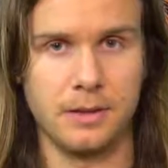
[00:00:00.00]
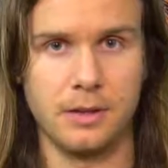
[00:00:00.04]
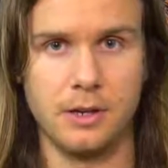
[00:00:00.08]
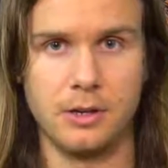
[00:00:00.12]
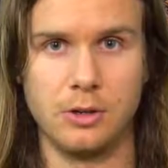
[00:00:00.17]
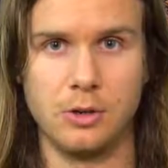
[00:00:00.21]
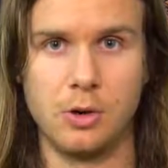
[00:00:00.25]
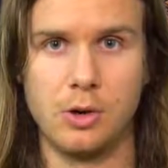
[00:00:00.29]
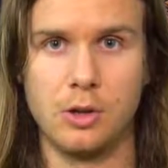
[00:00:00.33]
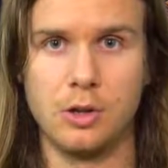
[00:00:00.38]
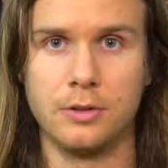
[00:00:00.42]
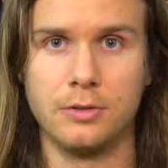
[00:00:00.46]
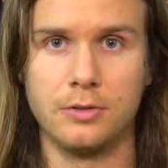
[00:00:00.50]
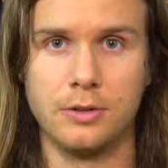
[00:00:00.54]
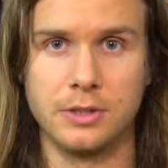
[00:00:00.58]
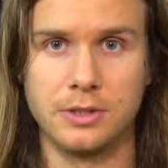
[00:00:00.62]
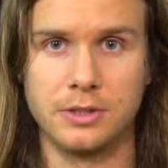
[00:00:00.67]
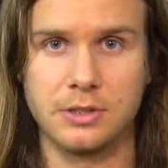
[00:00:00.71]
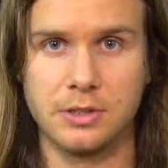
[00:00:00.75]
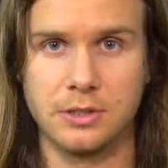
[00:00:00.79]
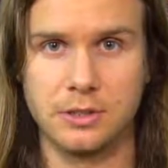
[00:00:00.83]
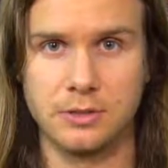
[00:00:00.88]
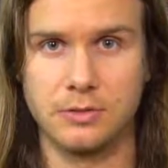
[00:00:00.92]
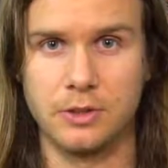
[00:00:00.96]
And all of
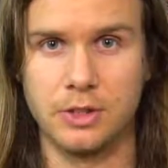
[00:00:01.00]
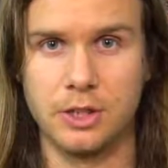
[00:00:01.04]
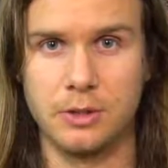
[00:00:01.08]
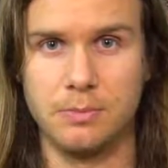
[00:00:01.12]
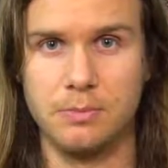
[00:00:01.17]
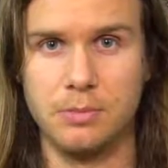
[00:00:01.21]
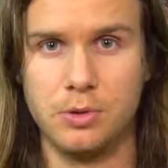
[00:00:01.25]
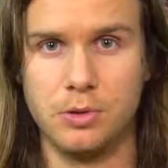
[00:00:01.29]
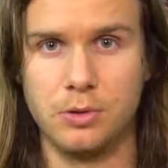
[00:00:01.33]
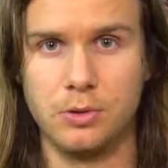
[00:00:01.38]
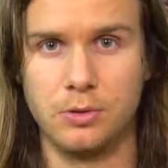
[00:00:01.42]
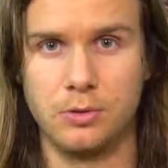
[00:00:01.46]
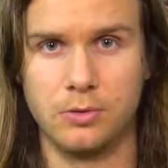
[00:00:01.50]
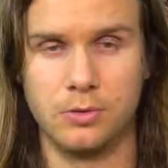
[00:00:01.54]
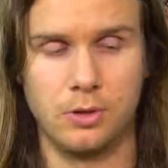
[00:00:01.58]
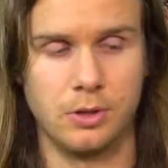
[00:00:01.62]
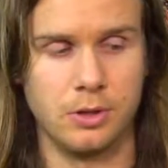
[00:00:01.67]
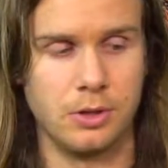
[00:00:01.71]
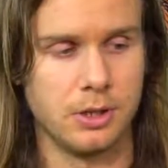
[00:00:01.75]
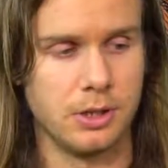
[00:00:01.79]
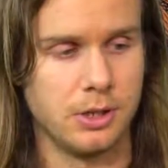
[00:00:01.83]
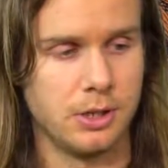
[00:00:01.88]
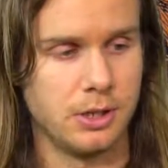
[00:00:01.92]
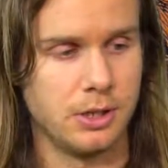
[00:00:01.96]
this is very
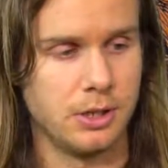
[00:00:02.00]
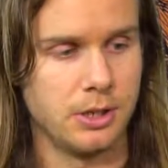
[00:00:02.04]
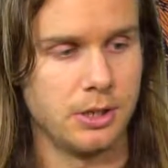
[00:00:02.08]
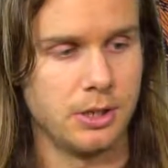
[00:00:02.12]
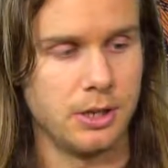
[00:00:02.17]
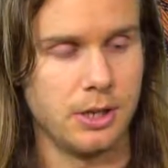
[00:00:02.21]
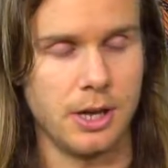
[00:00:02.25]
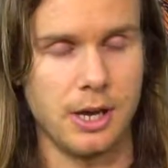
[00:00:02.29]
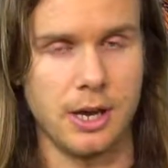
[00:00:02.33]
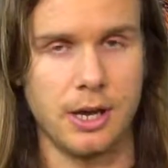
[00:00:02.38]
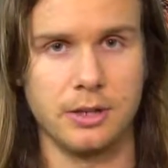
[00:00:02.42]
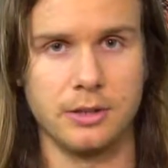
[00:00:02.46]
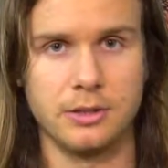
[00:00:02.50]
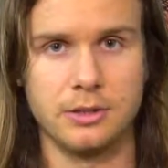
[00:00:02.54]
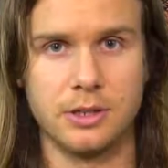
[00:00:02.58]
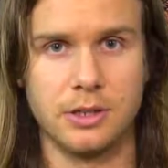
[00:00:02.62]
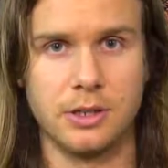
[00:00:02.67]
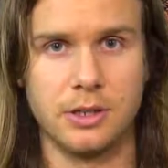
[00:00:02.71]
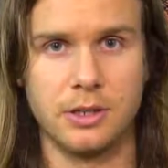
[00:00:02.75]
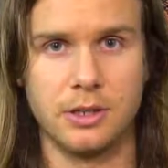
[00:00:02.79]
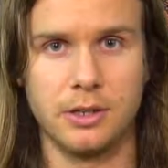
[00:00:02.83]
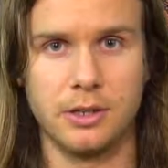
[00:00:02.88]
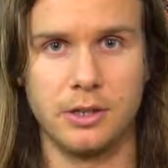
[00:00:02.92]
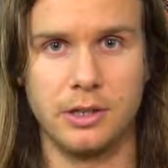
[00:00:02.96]
beautiful. And
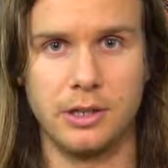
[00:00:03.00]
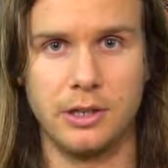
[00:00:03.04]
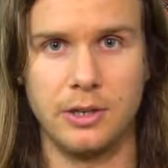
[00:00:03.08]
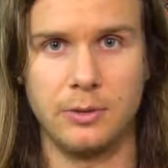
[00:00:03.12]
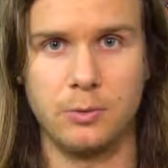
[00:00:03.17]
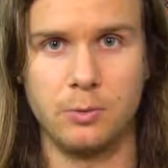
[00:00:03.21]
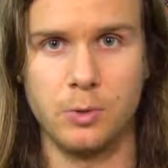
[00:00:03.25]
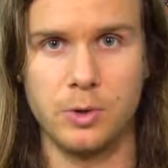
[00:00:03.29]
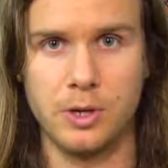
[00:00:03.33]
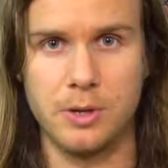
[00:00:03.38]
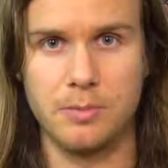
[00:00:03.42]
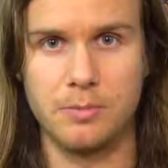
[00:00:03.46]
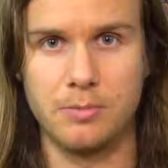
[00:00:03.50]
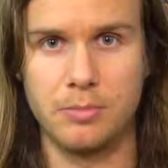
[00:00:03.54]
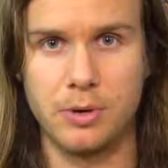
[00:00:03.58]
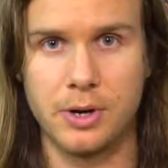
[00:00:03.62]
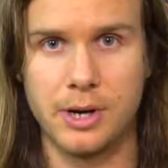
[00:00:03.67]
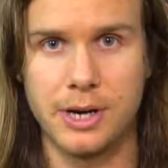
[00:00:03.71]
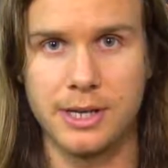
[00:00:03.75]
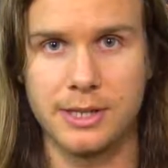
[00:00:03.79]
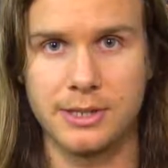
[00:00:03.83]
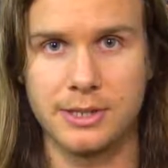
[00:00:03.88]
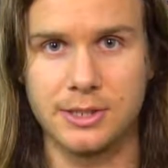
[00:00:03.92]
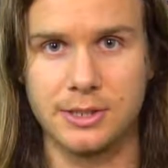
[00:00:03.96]
if we
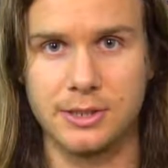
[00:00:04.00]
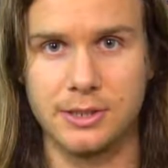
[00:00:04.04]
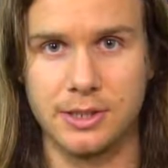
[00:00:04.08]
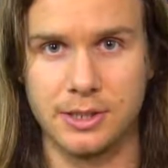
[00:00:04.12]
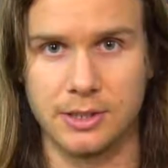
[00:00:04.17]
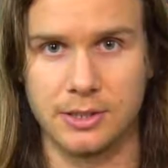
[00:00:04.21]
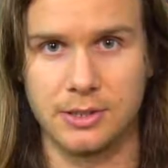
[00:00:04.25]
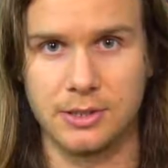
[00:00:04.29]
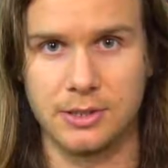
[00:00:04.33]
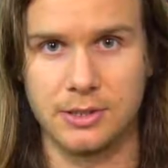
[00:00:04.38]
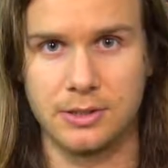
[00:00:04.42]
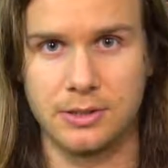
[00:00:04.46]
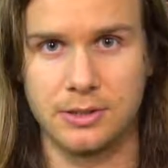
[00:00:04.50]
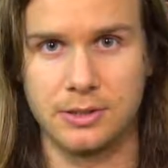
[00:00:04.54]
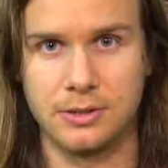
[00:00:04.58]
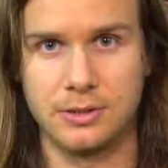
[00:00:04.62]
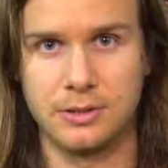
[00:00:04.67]
embrace this,